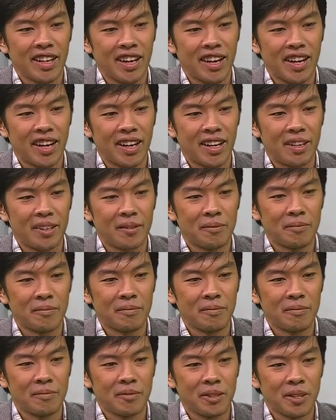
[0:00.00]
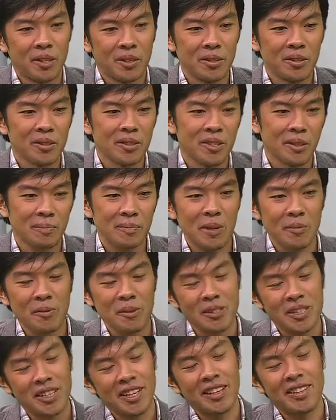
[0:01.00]
some
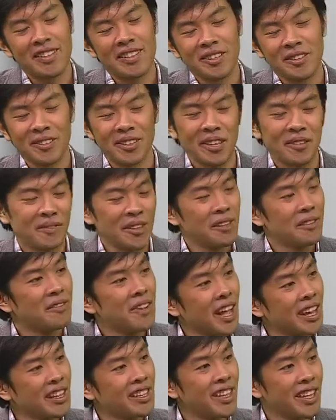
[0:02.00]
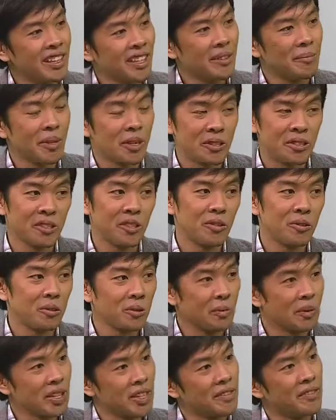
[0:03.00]
people said, they feel validated because the
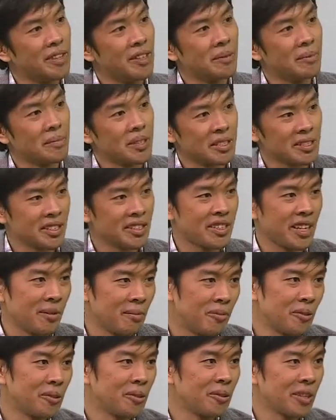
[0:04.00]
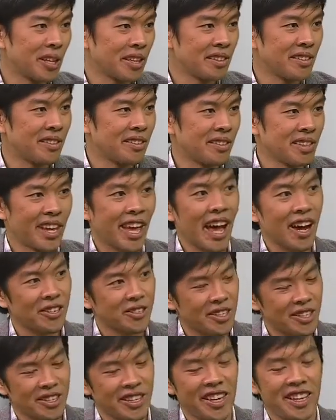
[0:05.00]
route we give them is the same route that they
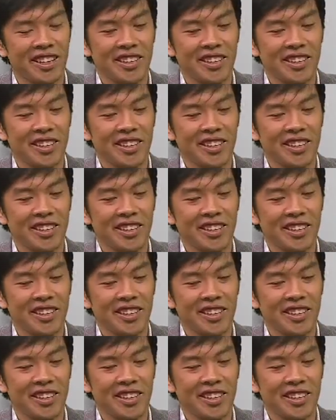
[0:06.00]
actually take.